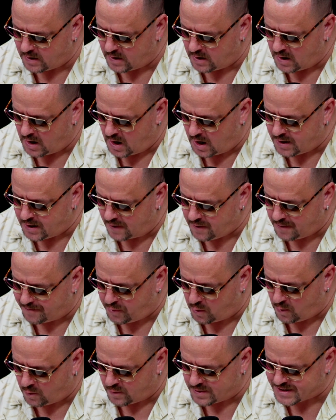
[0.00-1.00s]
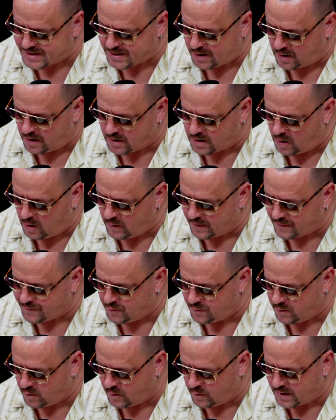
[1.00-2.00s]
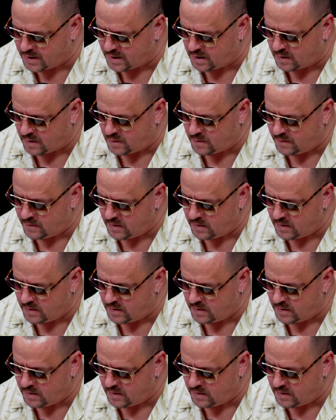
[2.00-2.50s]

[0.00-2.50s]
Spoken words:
Another porn star going through the window